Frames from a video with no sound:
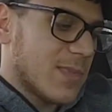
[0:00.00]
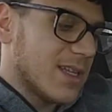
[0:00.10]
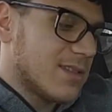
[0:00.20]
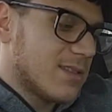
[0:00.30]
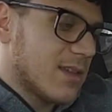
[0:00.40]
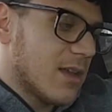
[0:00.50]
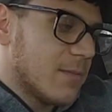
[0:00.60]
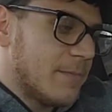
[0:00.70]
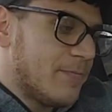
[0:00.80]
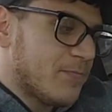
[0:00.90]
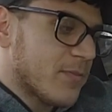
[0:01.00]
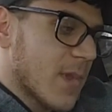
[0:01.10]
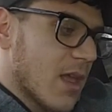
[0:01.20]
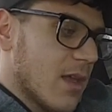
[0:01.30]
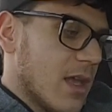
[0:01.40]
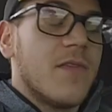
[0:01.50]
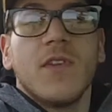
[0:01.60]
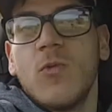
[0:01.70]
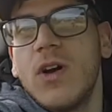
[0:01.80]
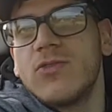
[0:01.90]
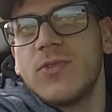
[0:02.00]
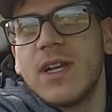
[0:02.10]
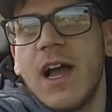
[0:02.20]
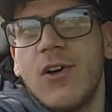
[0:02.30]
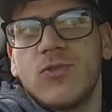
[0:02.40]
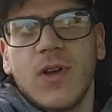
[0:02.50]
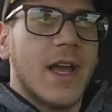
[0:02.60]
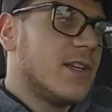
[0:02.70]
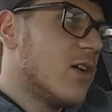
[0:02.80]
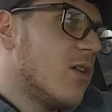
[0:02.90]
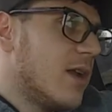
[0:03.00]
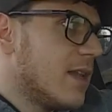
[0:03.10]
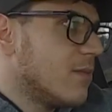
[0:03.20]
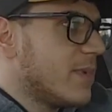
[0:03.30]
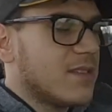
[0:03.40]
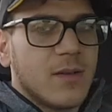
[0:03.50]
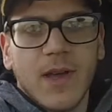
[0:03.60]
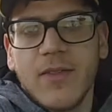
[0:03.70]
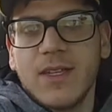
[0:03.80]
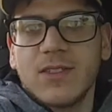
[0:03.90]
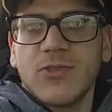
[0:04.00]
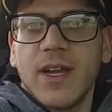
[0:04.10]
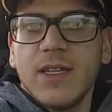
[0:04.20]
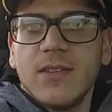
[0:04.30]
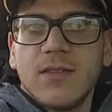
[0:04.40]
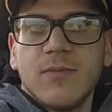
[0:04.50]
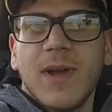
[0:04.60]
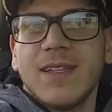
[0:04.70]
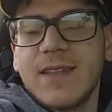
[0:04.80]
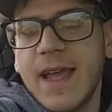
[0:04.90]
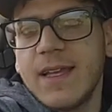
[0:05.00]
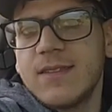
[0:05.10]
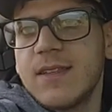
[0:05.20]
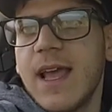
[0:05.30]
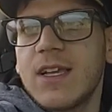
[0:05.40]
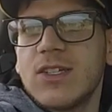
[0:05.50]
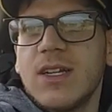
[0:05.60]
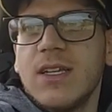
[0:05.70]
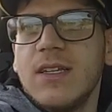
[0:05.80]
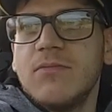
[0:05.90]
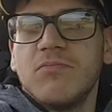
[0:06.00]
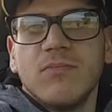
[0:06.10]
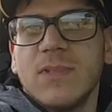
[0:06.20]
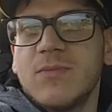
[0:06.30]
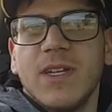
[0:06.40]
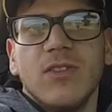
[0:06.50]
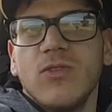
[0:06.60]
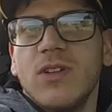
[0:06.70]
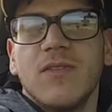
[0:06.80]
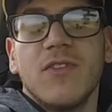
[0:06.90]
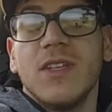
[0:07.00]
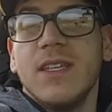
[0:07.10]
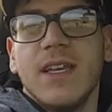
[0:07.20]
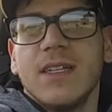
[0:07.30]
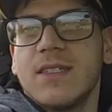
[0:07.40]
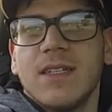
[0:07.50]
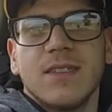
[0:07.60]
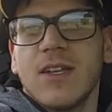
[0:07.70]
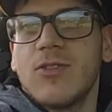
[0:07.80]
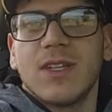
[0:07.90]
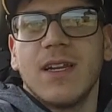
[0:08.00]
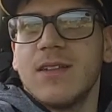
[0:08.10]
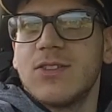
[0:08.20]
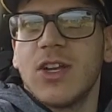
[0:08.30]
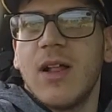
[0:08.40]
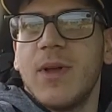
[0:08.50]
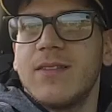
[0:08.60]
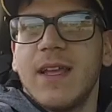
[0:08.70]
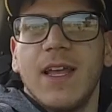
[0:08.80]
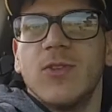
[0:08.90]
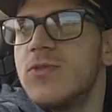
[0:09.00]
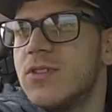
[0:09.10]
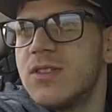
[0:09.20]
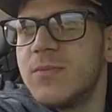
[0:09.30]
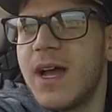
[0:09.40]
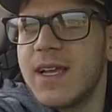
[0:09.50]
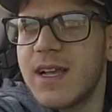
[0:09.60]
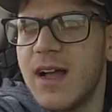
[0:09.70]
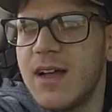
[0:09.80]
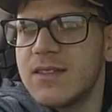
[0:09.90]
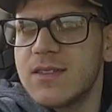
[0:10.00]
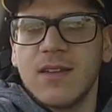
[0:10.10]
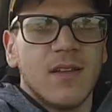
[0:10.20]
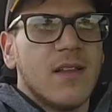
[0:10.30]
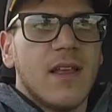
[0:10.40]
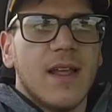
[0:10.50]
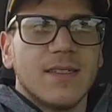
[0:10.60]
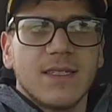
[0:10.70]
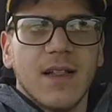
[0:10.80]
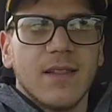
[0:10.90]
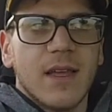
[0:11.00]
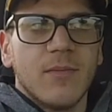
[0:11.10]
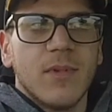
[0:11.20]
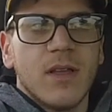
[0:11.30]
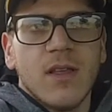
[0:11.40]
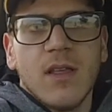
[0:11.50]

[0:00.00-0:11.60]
But if you're wondering how do I know a little bit about this trade, my dad actually has been doing it for years. Since I was a little child, my dad always used to buy cars and sell them.